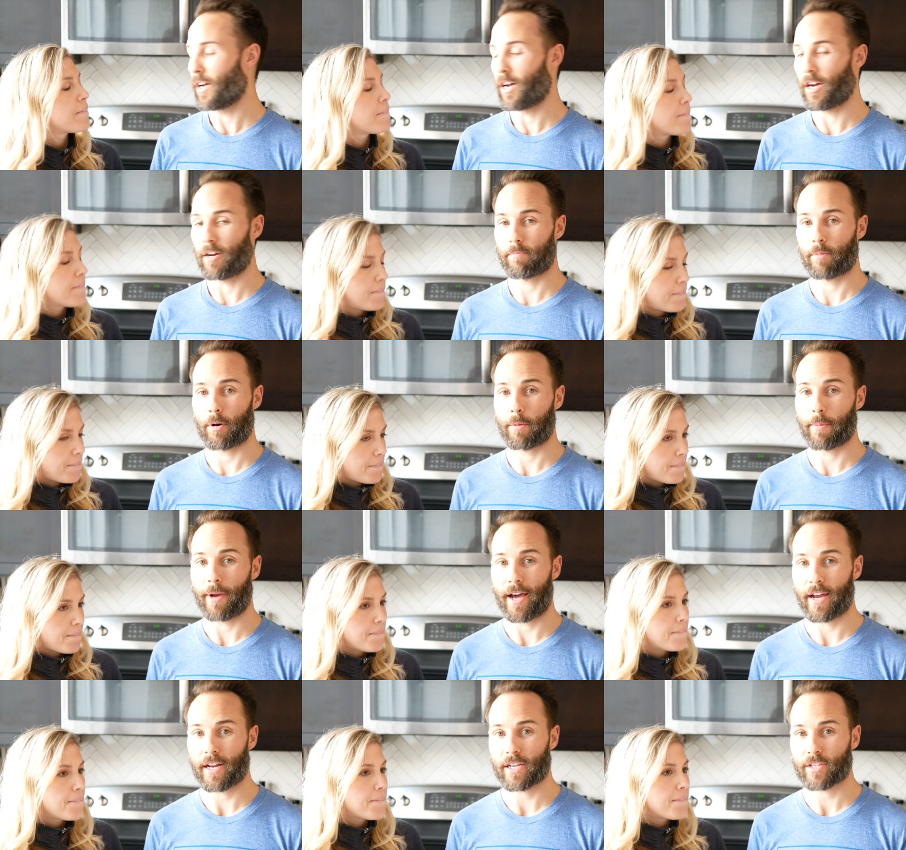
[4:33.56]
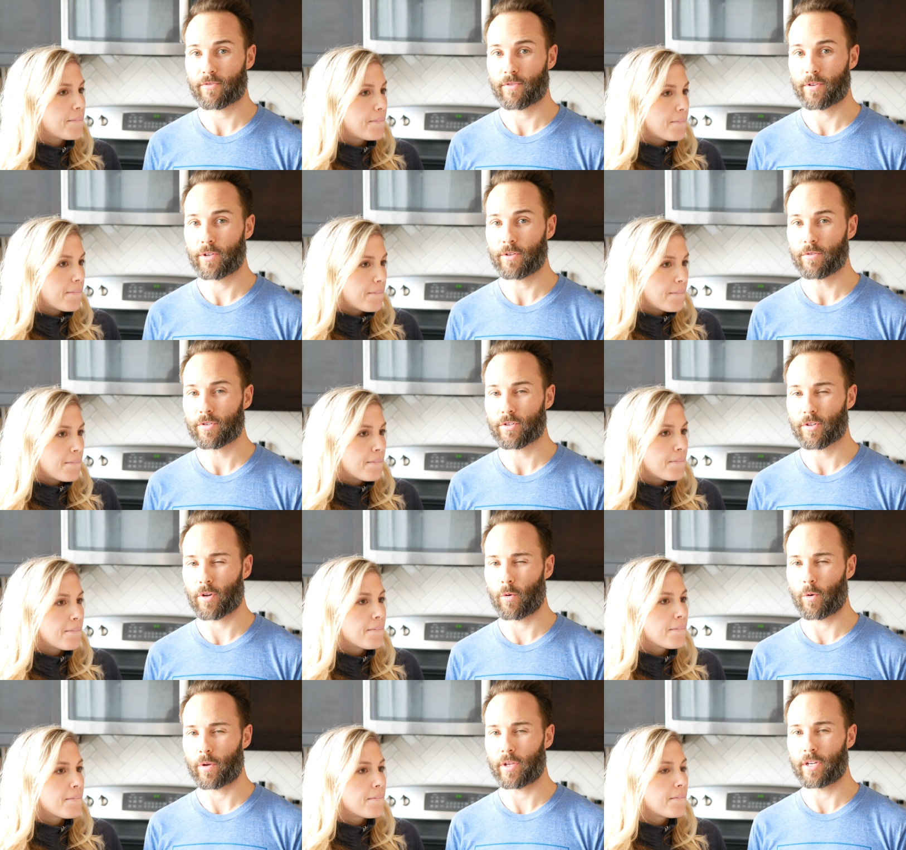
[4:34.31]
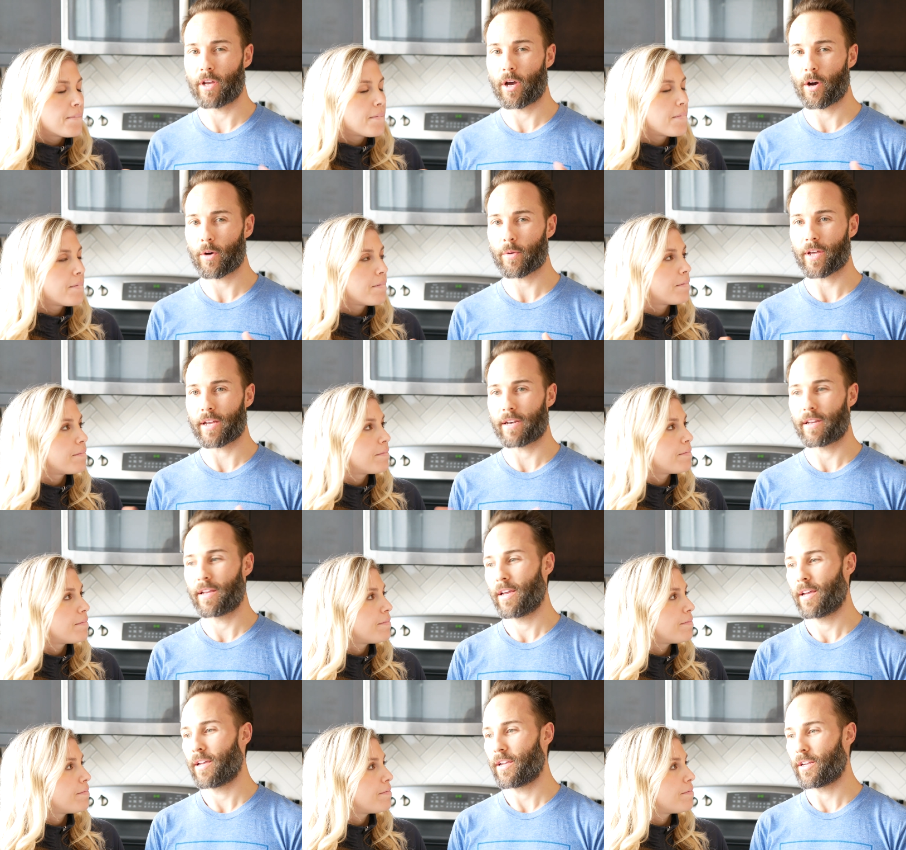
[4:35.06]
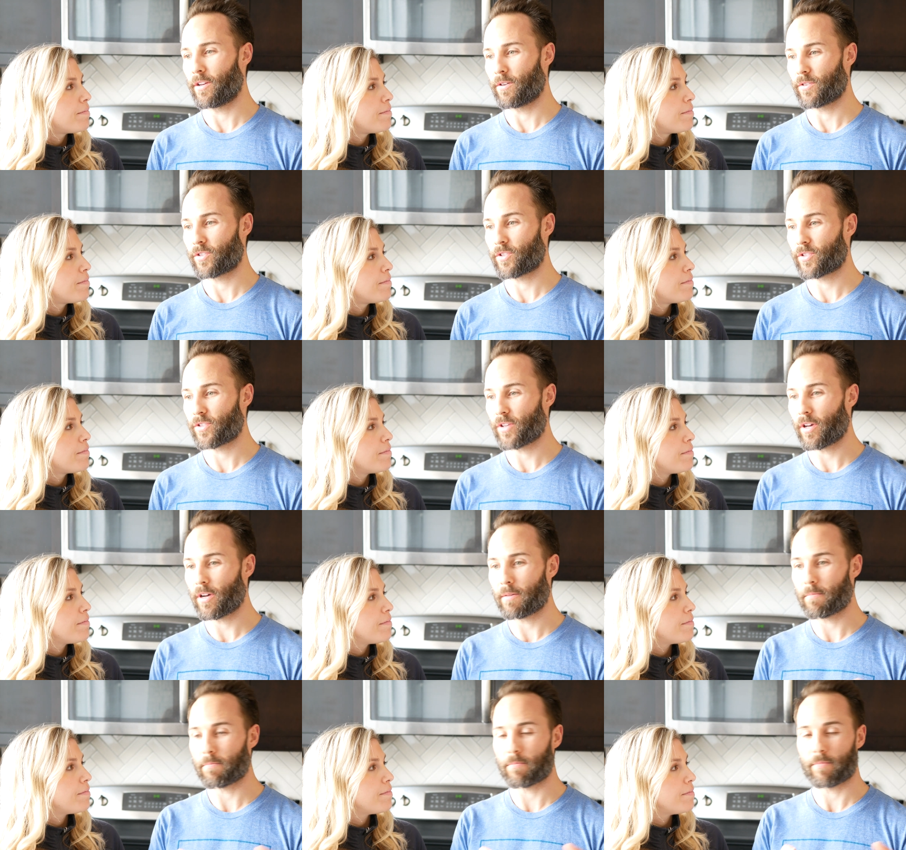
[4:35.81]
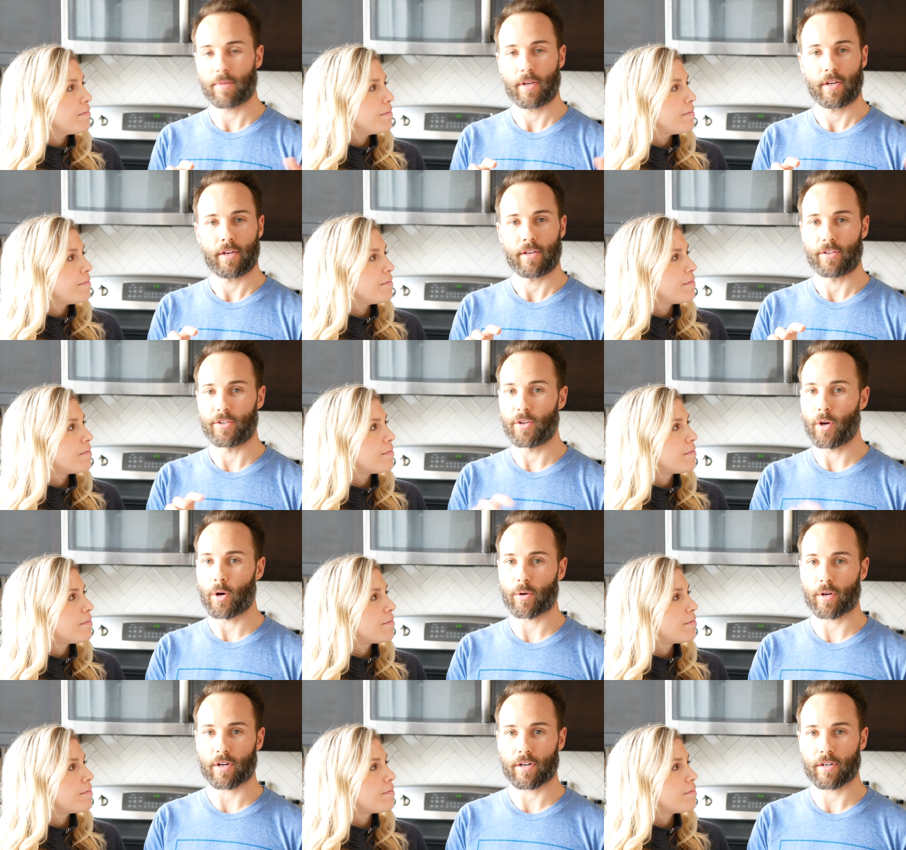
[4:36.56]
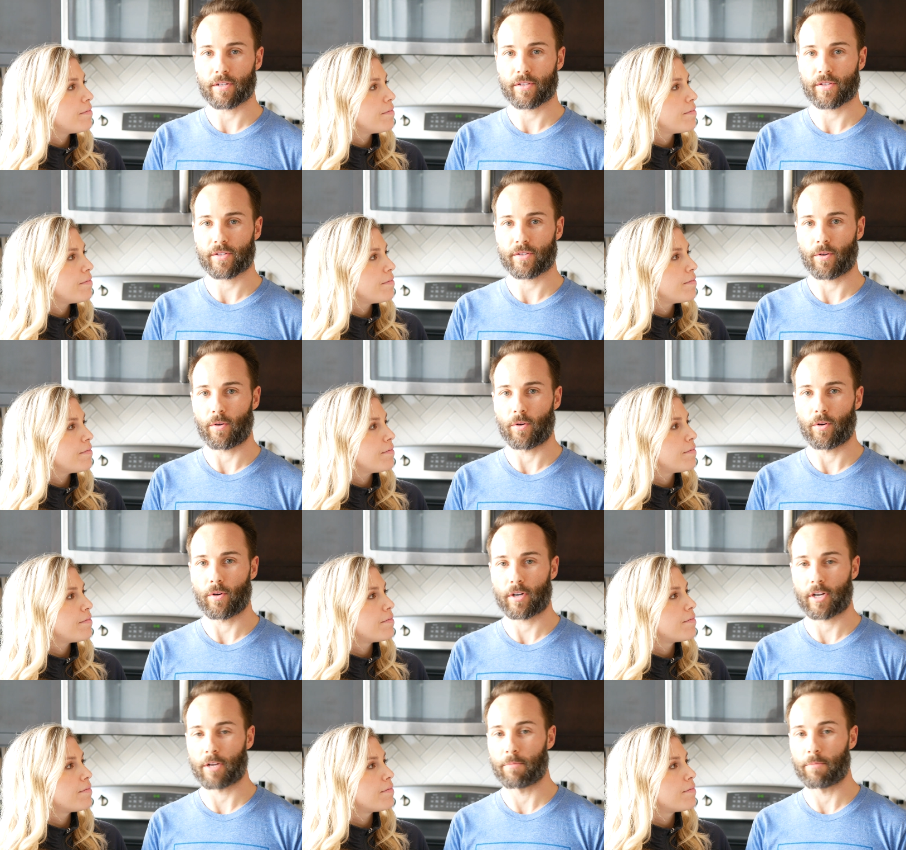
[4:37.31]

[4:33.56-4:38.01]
Speaker 1: of probiotics for you. So we know that you know some yogurts or